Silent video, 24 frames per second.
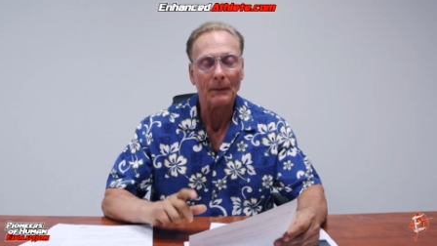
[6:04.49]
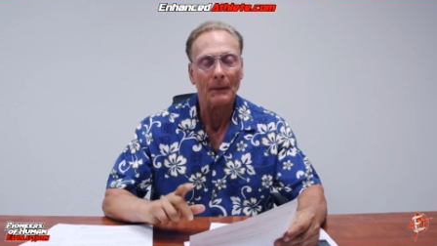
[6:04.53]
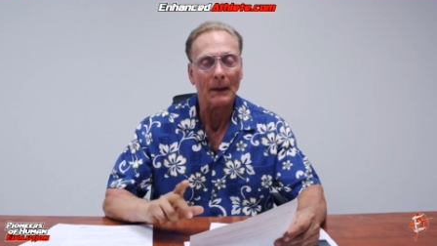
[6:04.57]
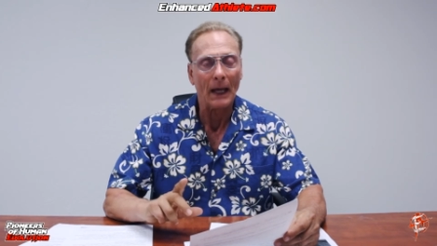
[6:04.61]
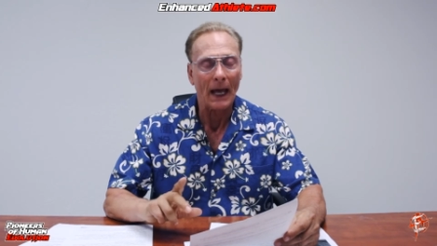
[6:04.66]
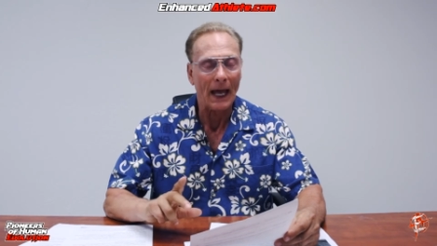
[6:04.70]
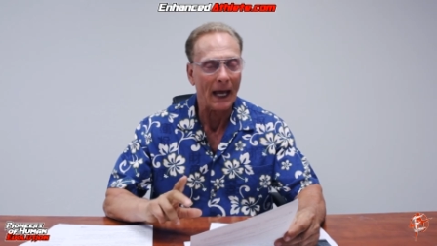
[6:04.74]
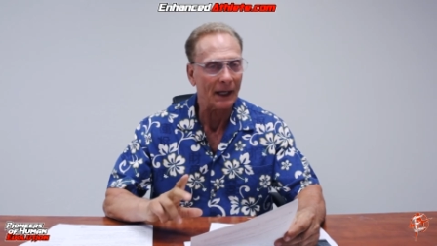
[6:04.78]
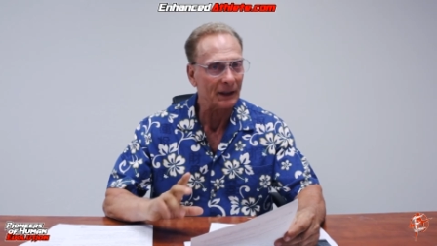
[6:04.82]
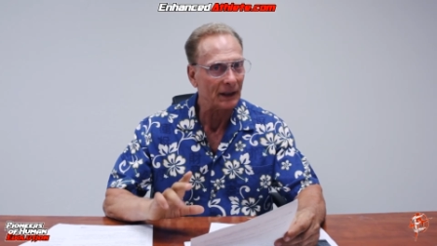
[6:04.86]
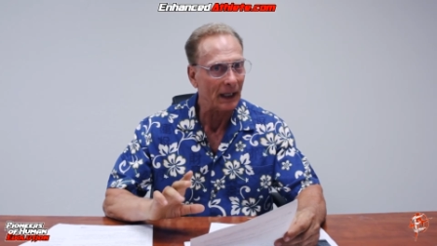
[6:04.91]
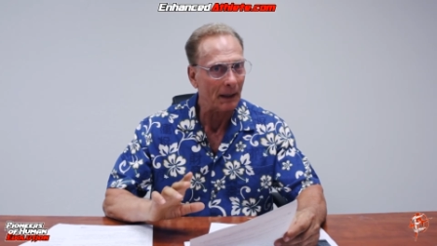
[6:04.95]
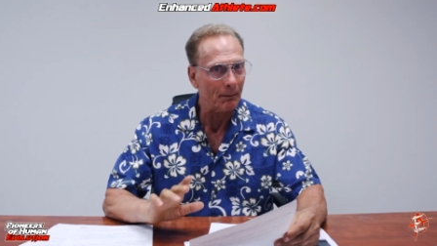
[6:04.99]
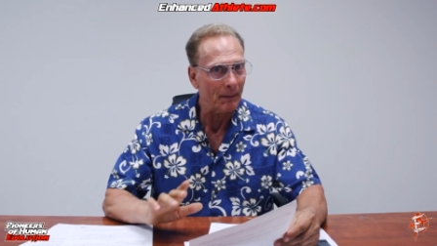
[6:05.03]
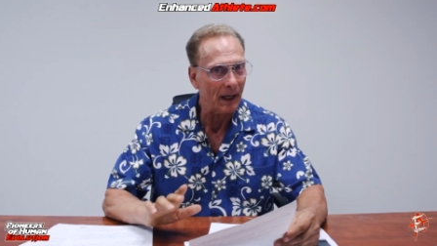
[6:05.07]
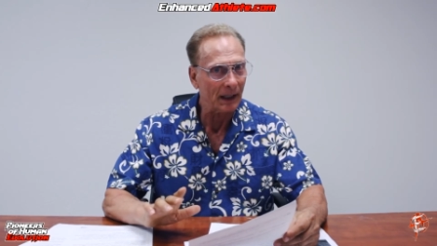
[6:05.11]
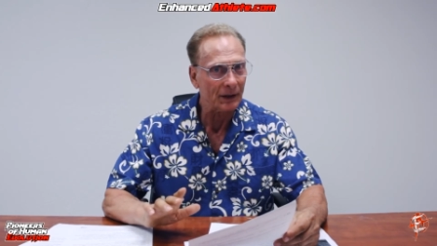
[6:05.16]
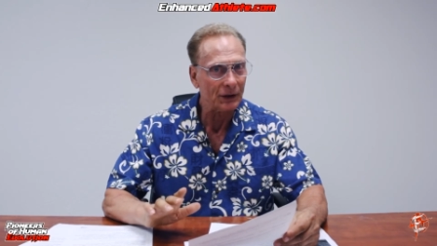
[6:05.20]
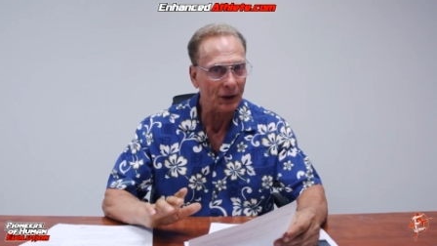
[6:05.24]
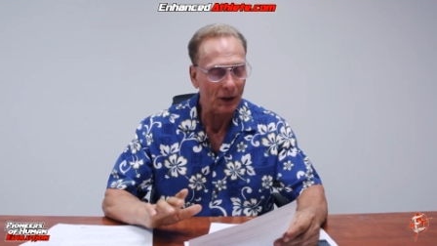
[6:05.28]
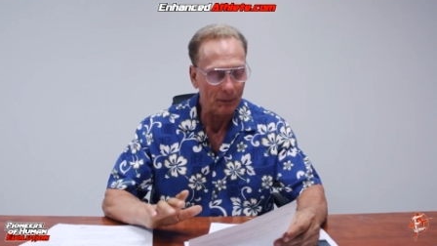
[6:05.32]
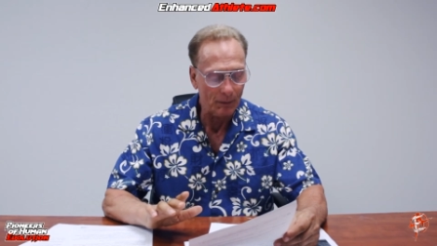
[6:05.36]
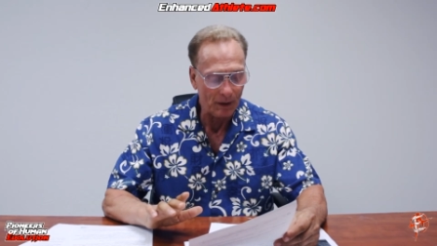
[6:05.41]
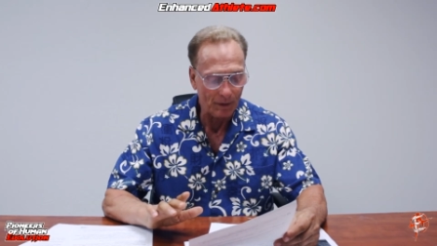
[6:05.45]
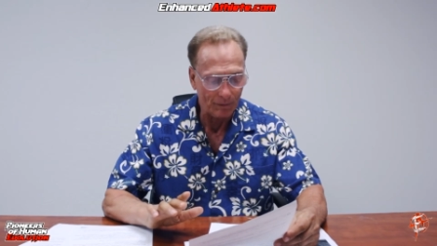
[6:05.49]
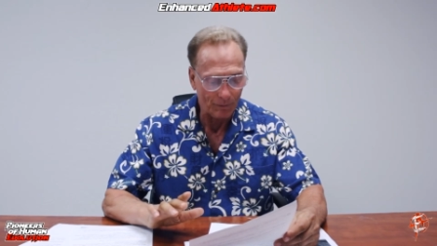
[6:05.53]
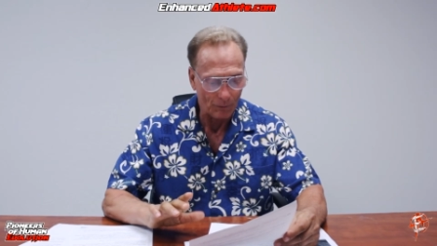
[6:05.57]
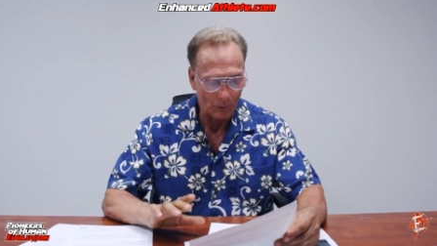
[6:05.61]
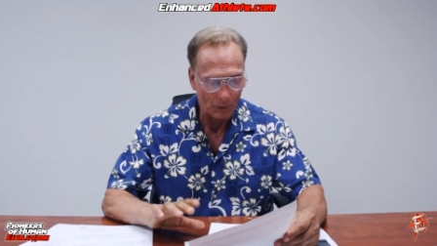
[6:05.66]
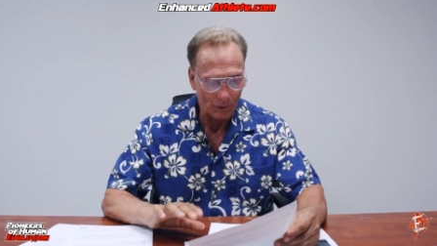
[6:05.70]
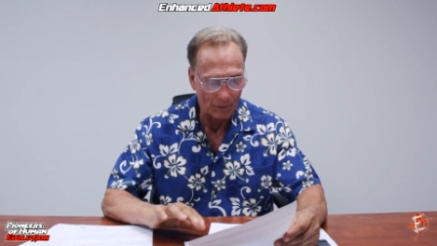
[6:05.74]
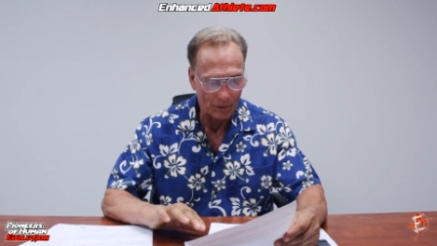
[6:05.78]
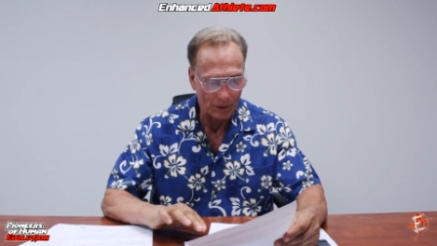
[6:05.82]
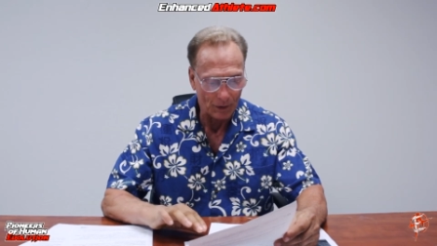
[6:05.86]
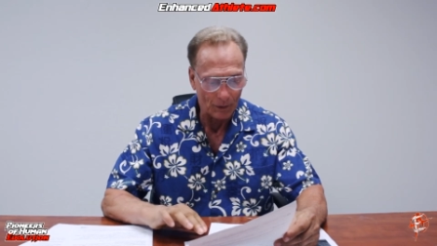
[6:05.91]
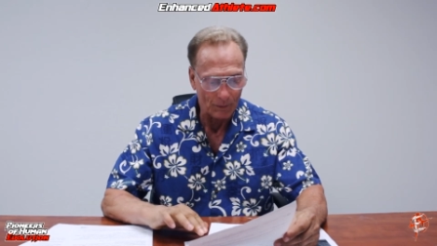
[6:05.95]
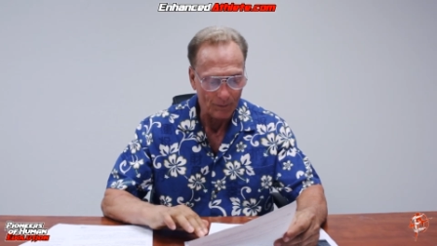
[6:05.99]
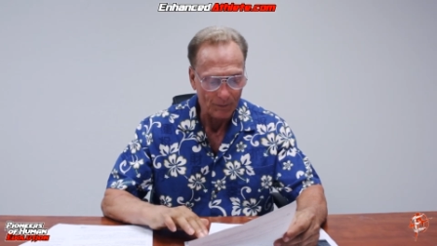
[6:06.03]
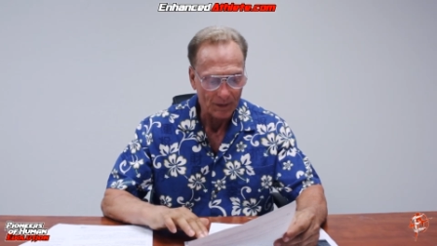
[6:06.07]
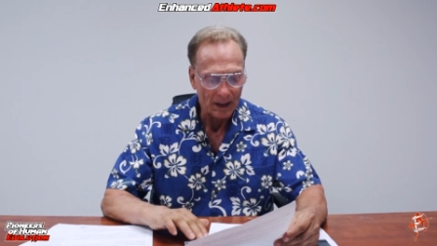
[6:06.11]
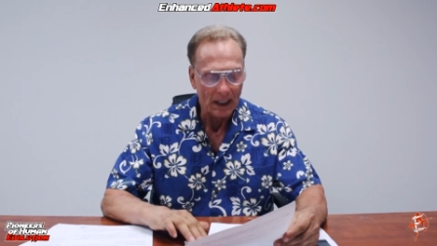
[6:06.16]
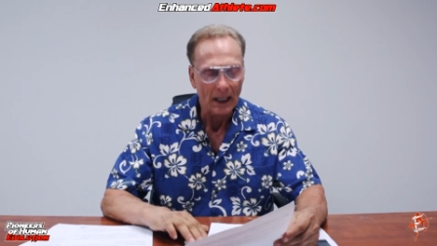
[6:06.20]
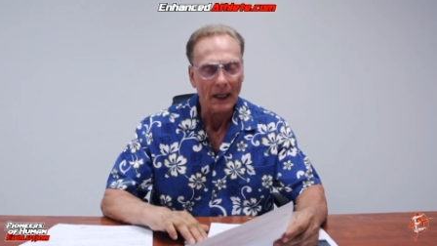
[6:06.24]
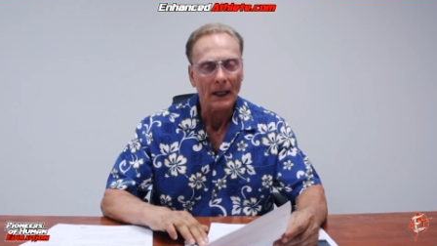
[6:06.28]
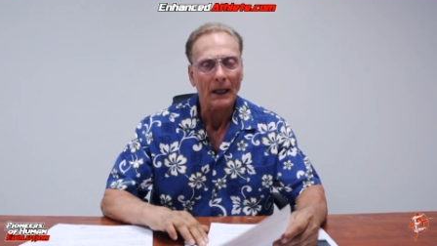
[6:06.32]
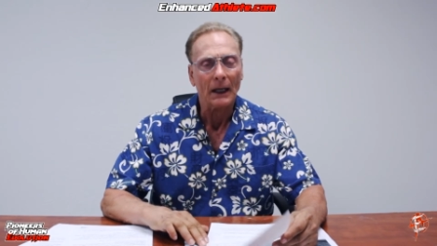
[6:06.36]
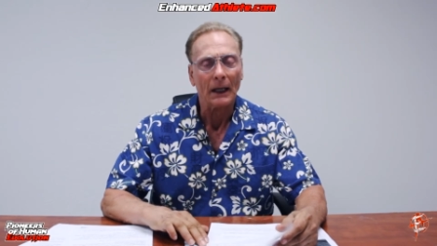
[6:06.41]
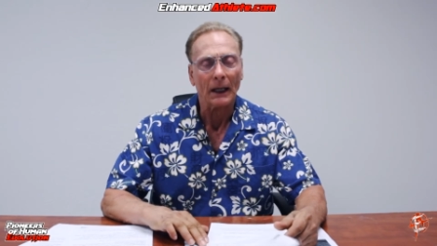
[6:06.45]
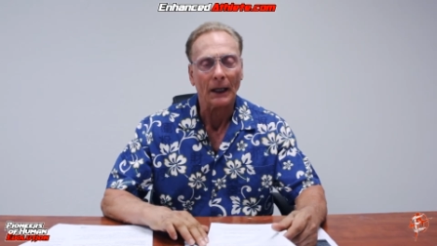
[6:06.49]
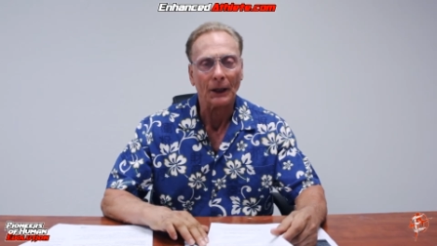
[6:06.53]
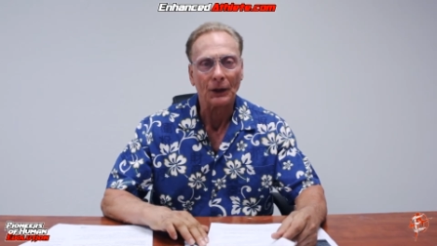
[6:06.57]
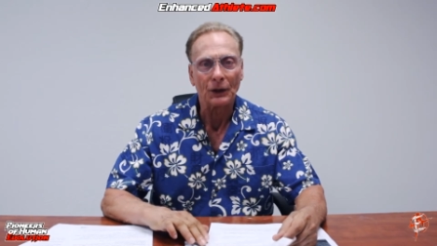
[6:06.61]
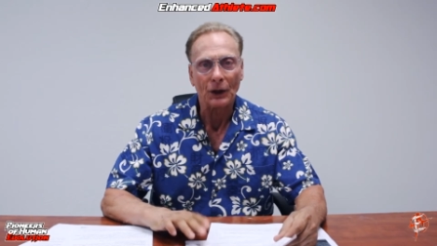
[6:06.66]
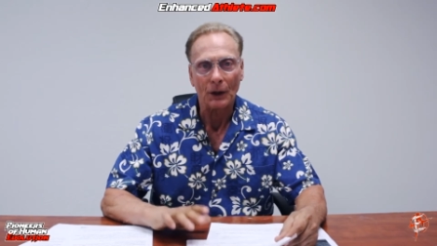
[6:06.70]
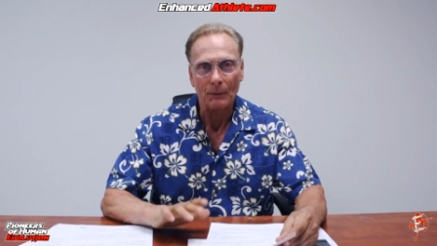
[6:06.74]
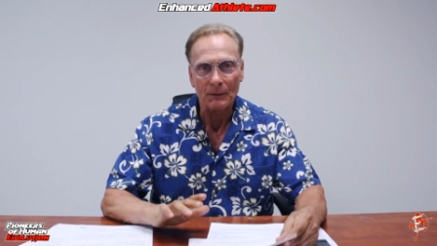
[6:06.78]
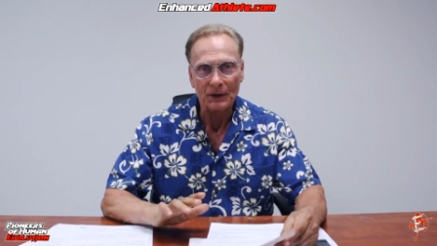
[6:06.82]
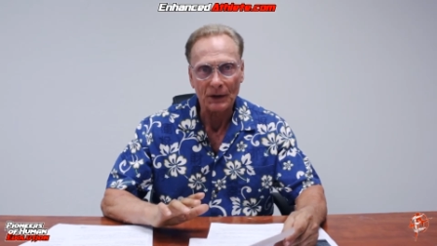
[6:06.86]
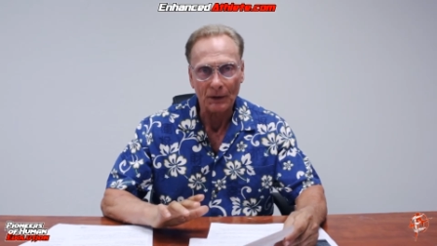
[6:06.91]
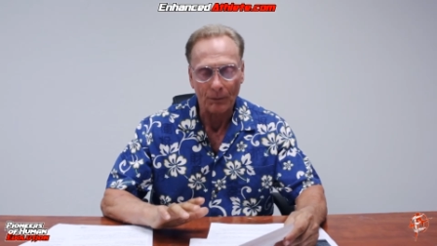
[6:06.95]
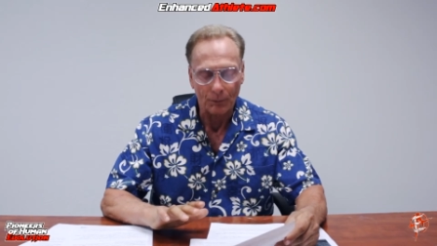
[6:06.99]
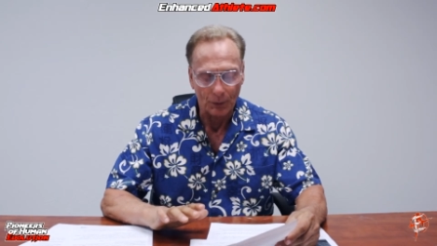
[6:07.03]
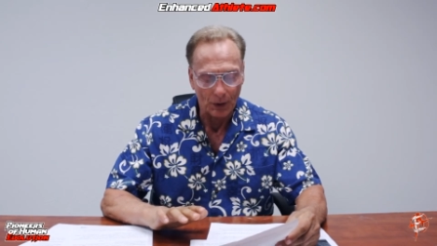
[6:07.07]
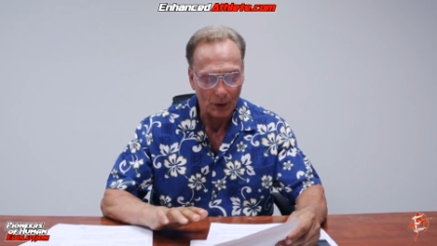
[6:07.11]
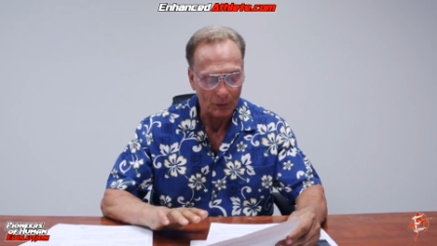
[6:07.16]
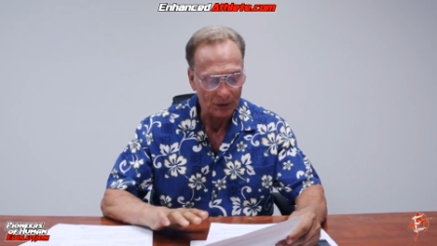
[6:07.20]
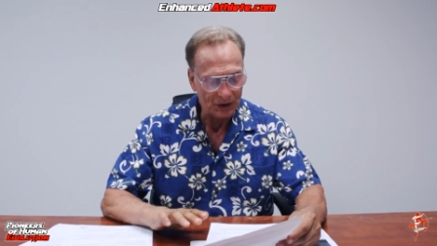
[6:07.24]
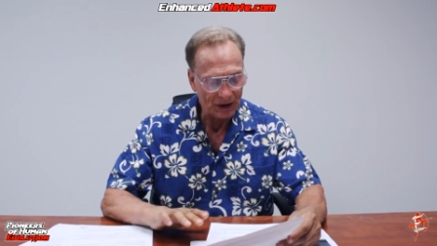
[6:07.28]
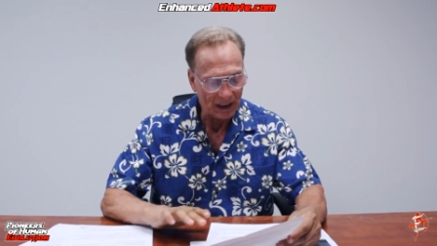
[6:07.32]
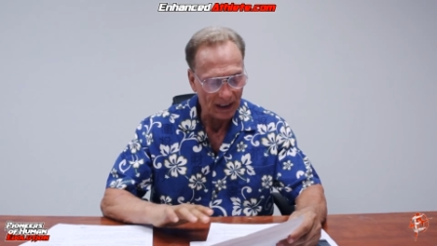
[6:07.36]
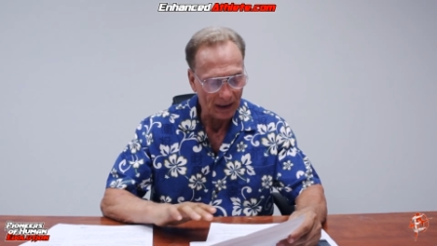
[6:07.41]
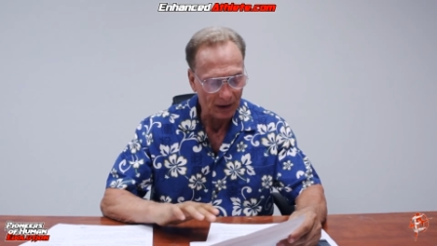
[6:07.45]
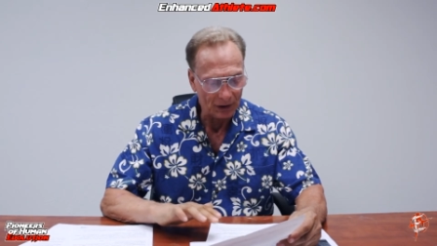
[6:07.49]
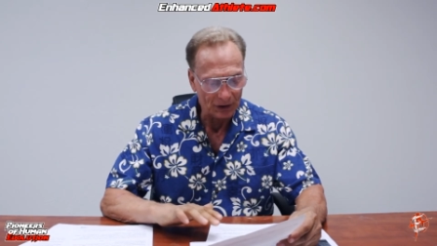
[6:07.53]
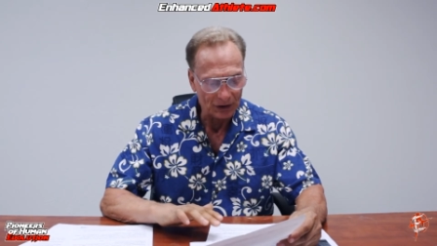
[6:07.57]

As I mentioned before, though, in terms of protein,